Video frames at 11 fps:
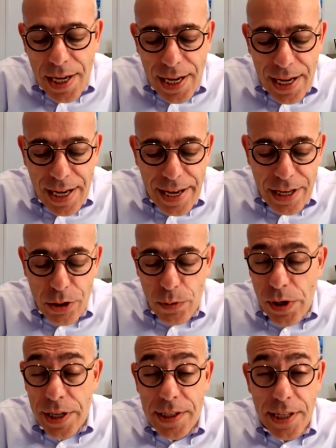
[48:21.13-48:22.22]
And you
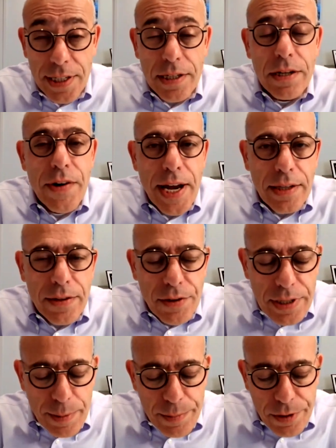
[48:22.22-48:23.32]
are indeed correct. There are a
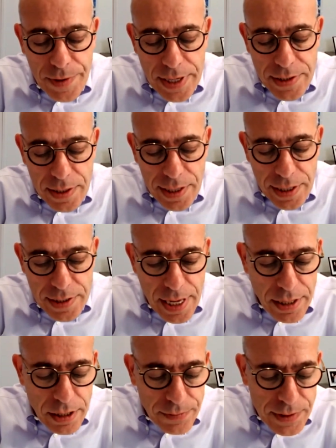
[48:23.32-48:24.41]
number of us at the
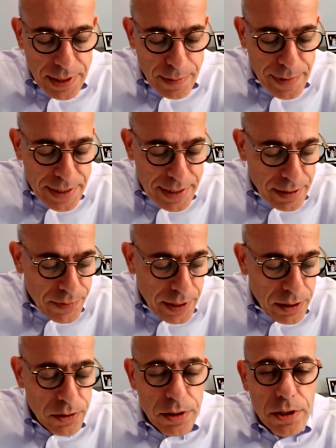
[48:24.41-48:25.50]
executive team, myself
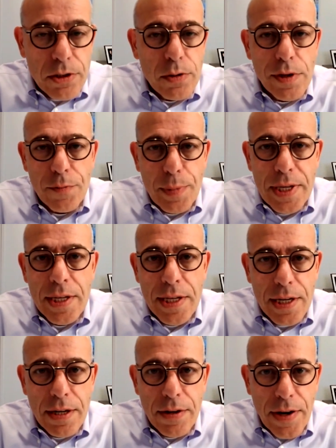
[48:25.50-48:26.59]
included, who have been
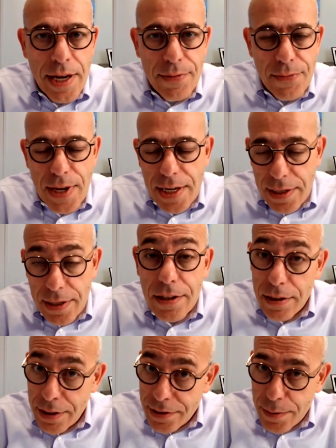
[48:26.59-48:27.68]
here a fairly,
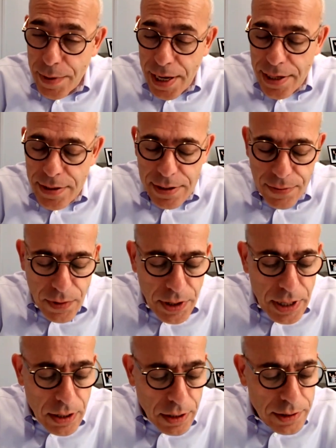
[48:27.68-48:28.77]
in some cases, a
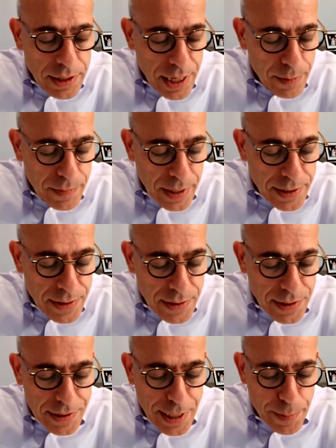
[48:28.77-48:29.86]
very long time,
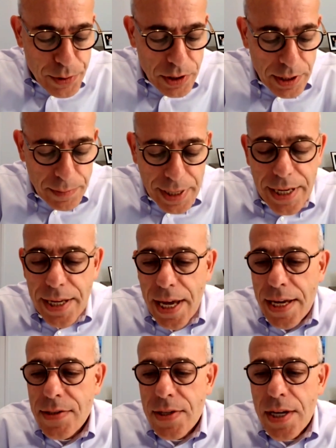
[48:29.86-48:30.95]
since inception in my
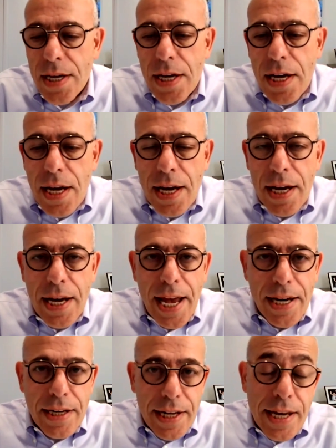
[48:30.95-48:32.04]
case.
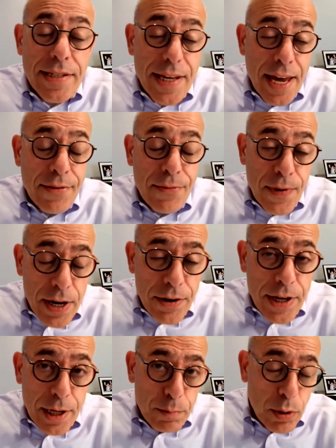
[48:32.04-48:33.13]
And it is a
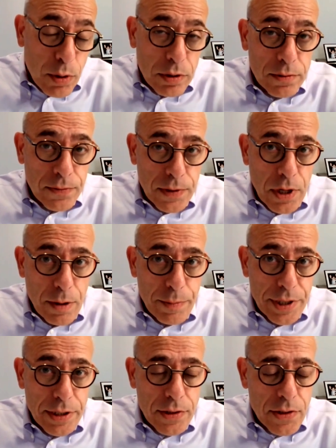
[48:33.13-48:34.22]
very important phenomenon.